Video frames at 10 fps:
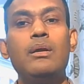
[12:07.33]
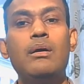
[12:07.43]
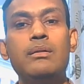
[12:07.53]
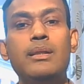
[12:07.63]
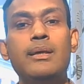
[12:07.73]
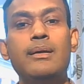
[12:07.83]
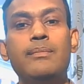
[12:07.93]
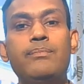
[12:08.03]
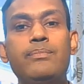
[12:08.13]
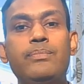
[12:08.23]
or
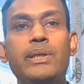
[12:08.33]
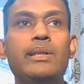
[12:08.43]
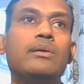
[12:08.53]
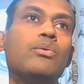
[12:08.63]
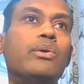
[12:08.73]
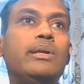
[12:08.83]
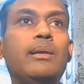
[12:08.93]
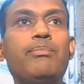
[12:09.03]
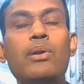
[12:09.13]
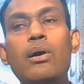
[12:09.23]
the in the code
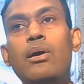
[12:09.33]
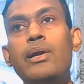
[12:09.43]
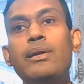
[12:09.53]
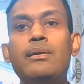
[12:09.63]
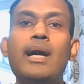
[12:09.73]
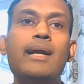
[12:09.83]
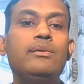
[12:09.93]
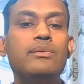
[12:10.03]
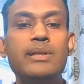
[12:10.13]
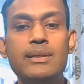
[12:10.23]
deploy, I
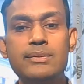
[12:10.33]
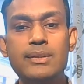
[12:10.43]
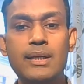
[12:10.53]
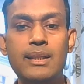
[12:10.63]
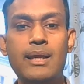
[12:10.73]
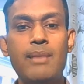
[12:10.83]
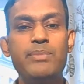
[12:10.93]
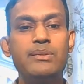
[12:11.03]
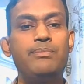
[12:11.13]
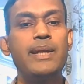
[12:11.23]
don't understand
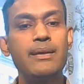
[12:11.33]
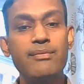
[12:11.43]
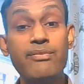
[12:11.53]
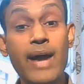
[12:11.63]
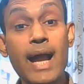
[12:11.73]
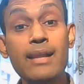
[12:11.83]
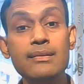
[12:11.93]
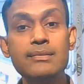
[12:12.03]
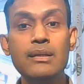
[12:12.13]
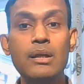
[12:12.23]
the spec
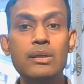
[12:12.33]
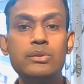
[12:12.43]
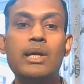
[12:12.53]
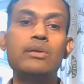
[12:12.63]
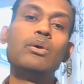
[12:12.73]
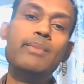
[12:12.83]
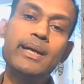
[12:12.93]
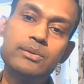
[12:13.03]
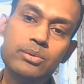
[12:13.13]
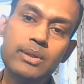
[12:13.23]
files. So I go
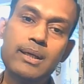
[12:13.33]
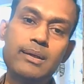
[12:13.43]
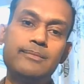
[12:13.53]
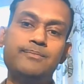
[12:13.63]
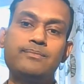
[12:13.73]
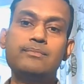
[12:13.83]
back to the